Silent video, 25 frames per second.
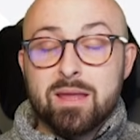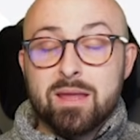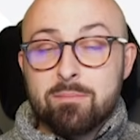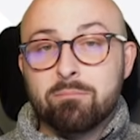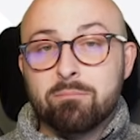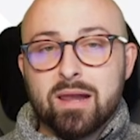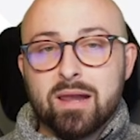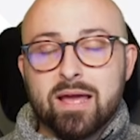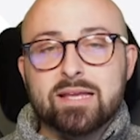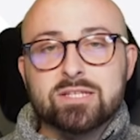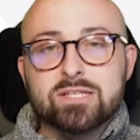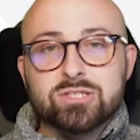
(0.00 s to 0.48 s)

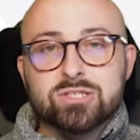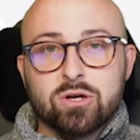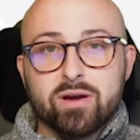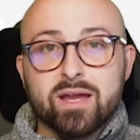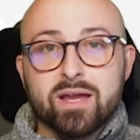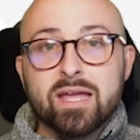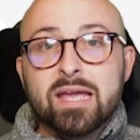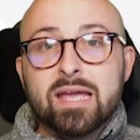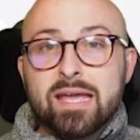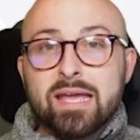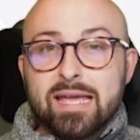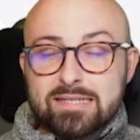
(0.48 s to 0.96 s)
in play.
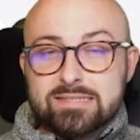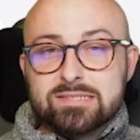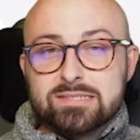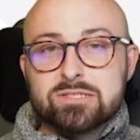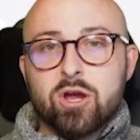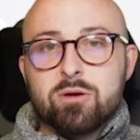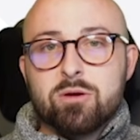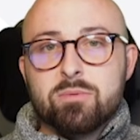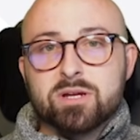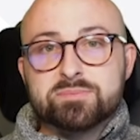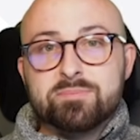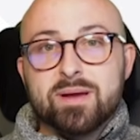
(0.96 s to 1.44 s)
Is
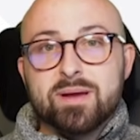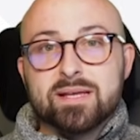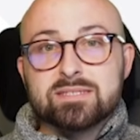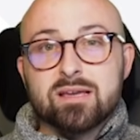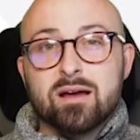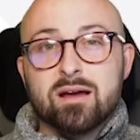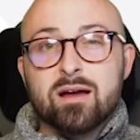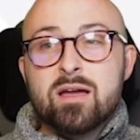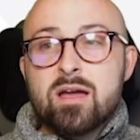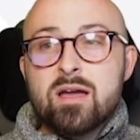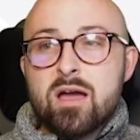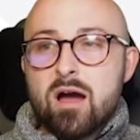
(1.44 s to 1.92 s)
so much
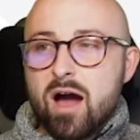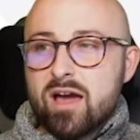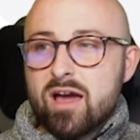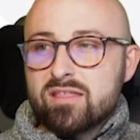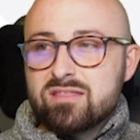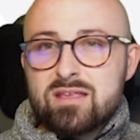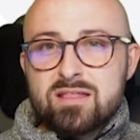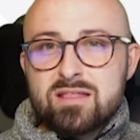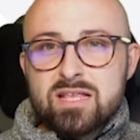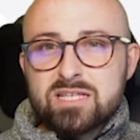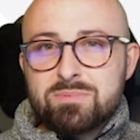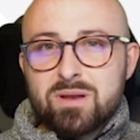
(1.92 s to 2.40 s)
better. I
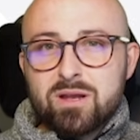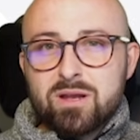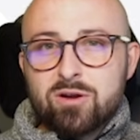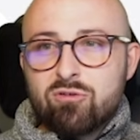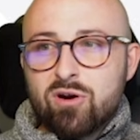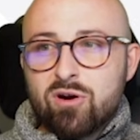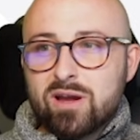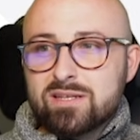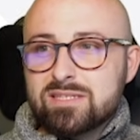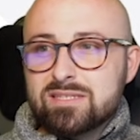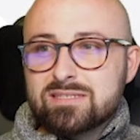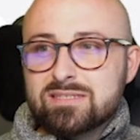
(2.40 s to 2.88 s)
think there's been a
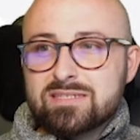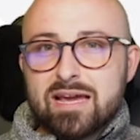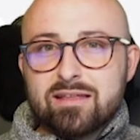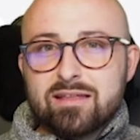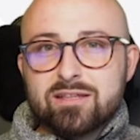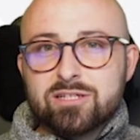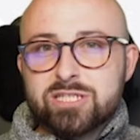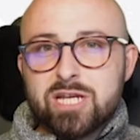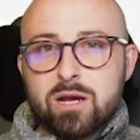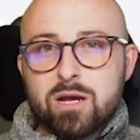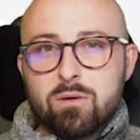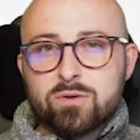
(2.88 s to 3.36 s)
crazy
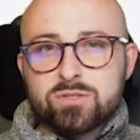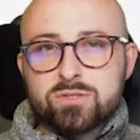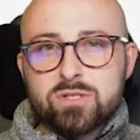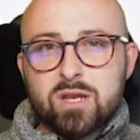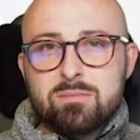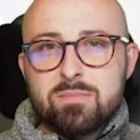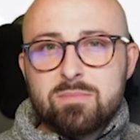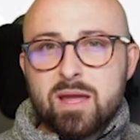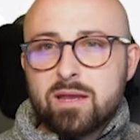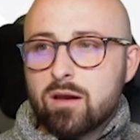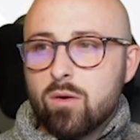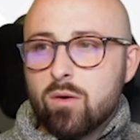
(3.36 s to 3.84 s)
stat that Chilwell's
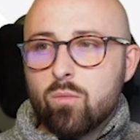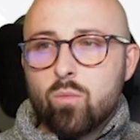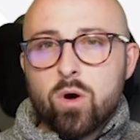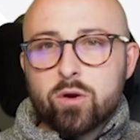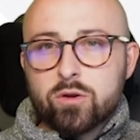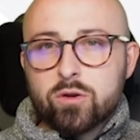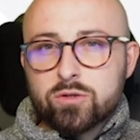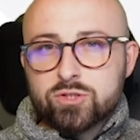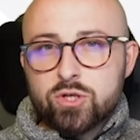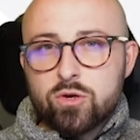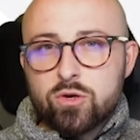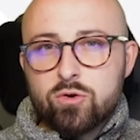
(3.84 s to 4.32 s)
only made like
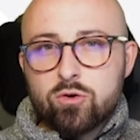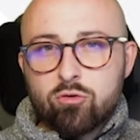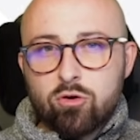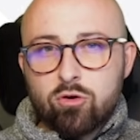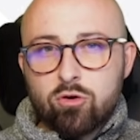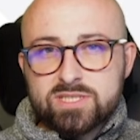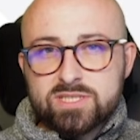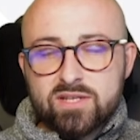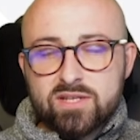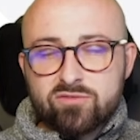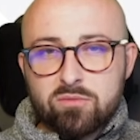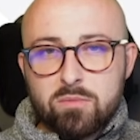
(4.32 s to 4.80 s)
1 or 2
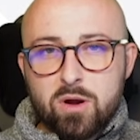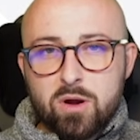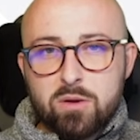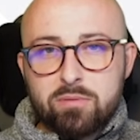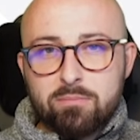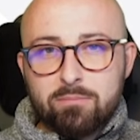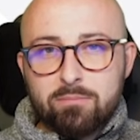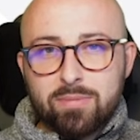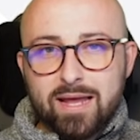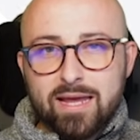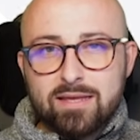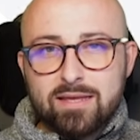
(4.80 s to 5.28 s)
crosses from
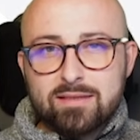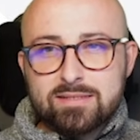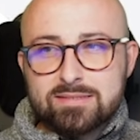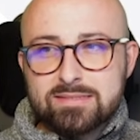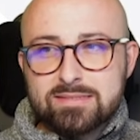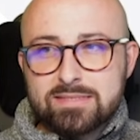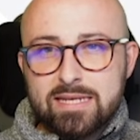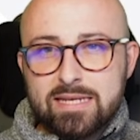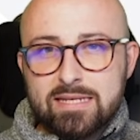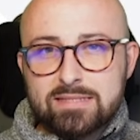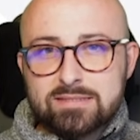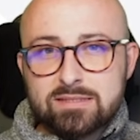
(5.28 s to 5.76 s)
open play
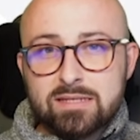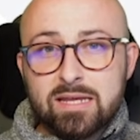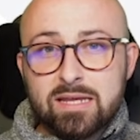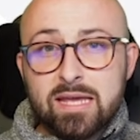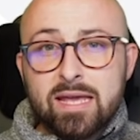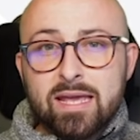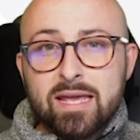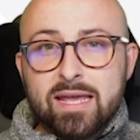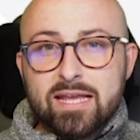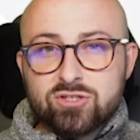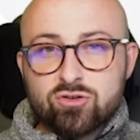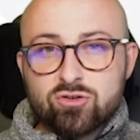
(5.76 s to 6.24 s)
this season.
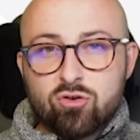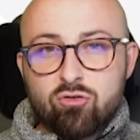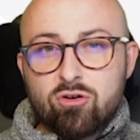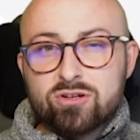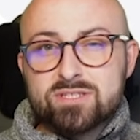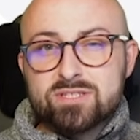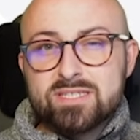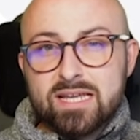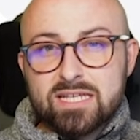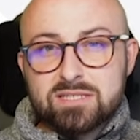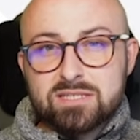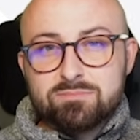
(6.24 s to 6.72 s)
His
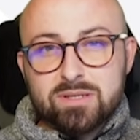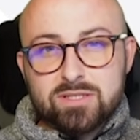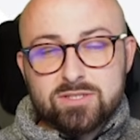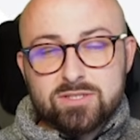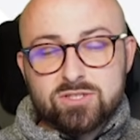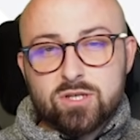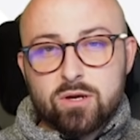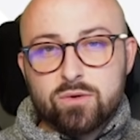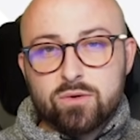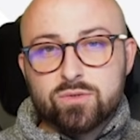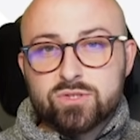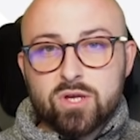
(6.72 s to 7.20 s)
crossing has
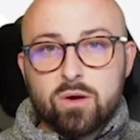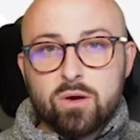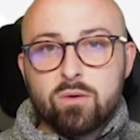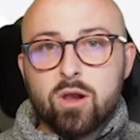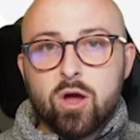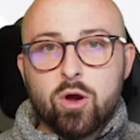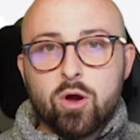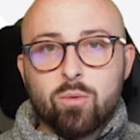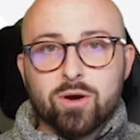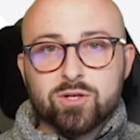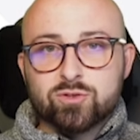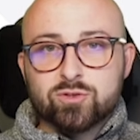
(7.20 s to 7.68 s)
been so
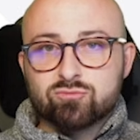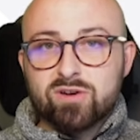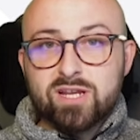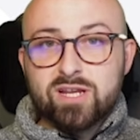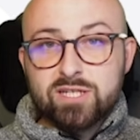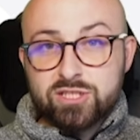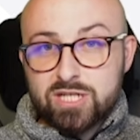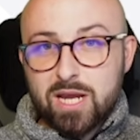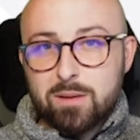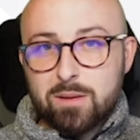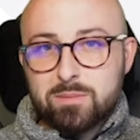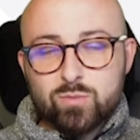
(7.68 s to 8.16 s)
low, whereas
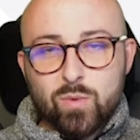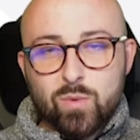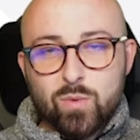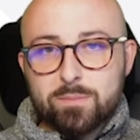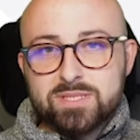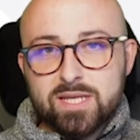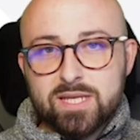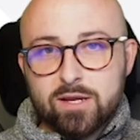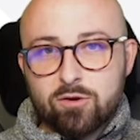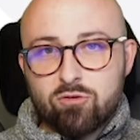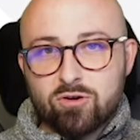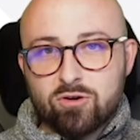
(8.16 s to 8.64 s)
Reece James
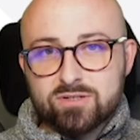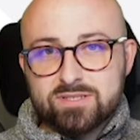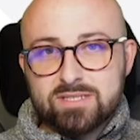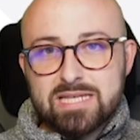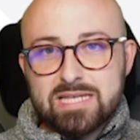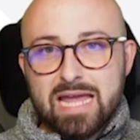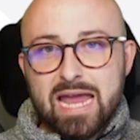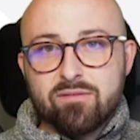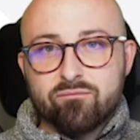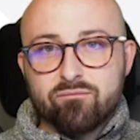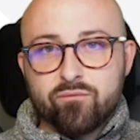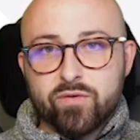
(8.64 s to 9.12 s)
whips in
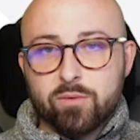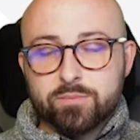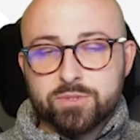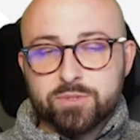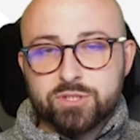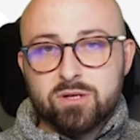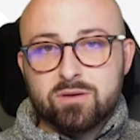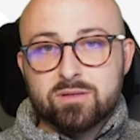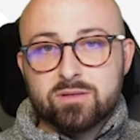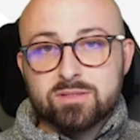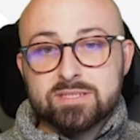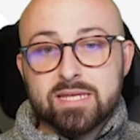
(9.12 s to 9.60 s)
crosses at every
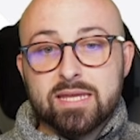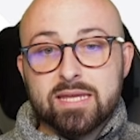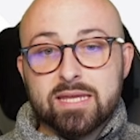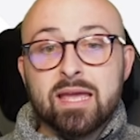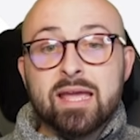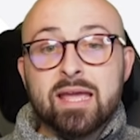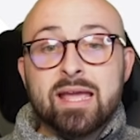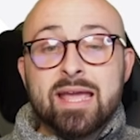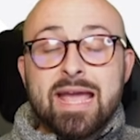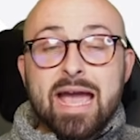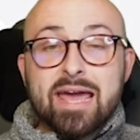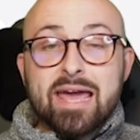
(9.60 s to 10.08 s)

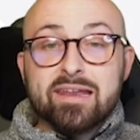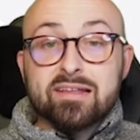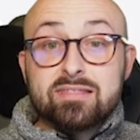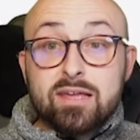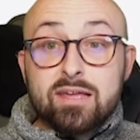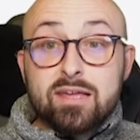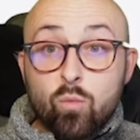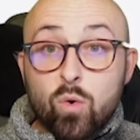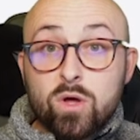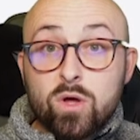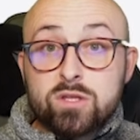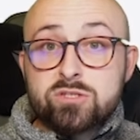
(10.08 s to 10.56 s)
opportunity. And I
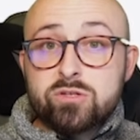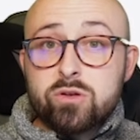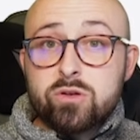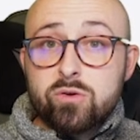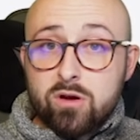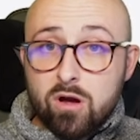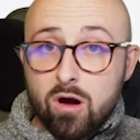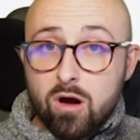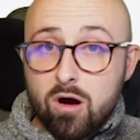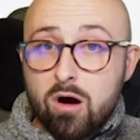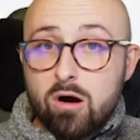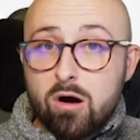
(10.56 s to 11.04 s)
think once
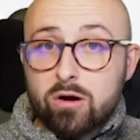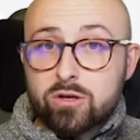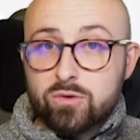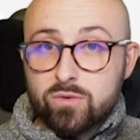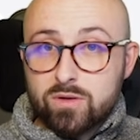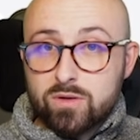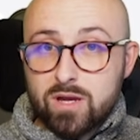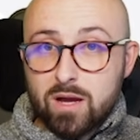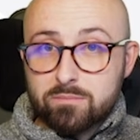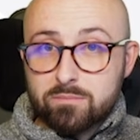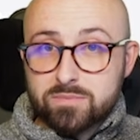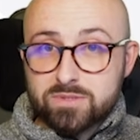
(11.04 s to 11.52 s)

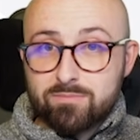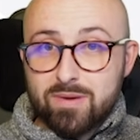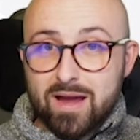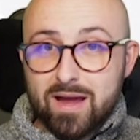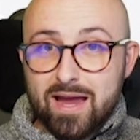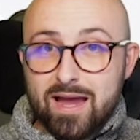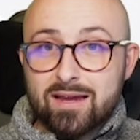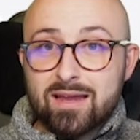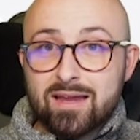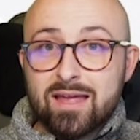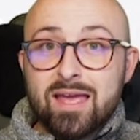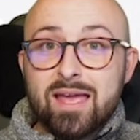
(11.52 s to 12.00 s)
Lukaku comes
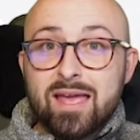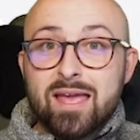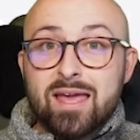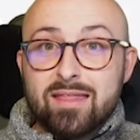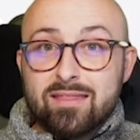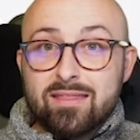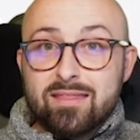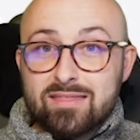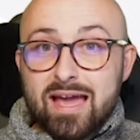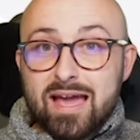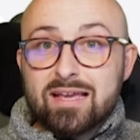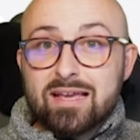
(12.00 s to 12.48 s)
back,
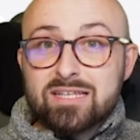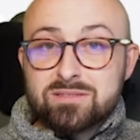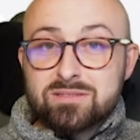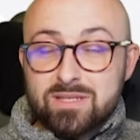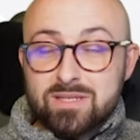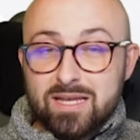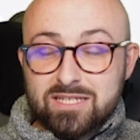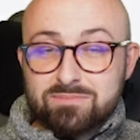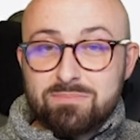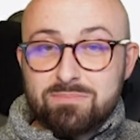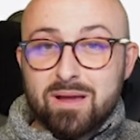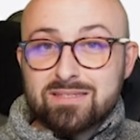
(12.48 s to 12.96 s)
that
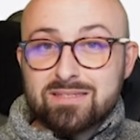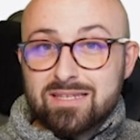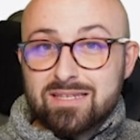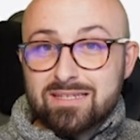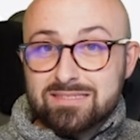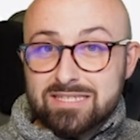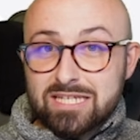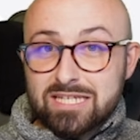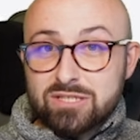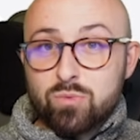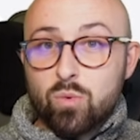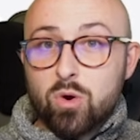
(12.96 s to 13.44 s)
expected
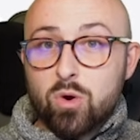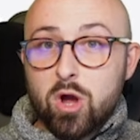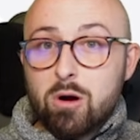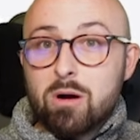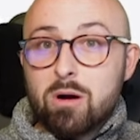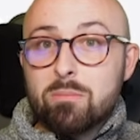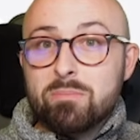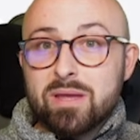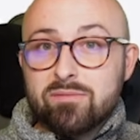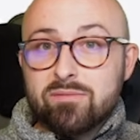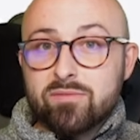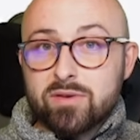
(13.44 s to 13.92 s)
assist will
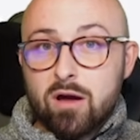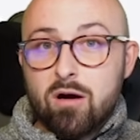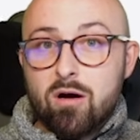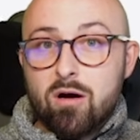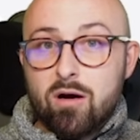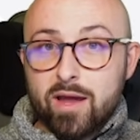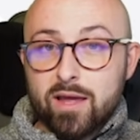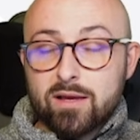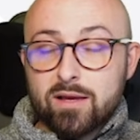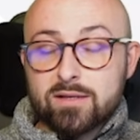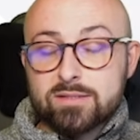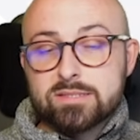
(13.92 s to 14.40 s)
go up even
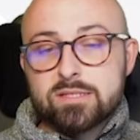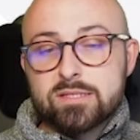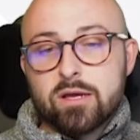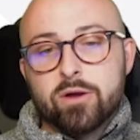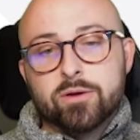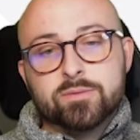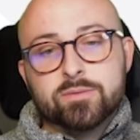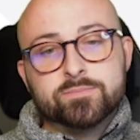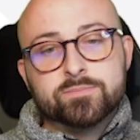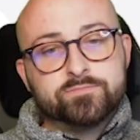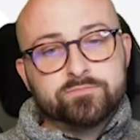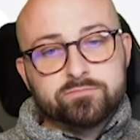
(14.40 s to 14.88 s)
higher.
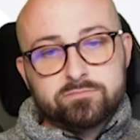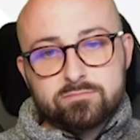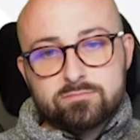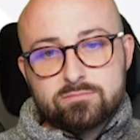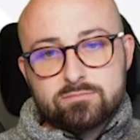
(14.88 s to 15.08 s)
So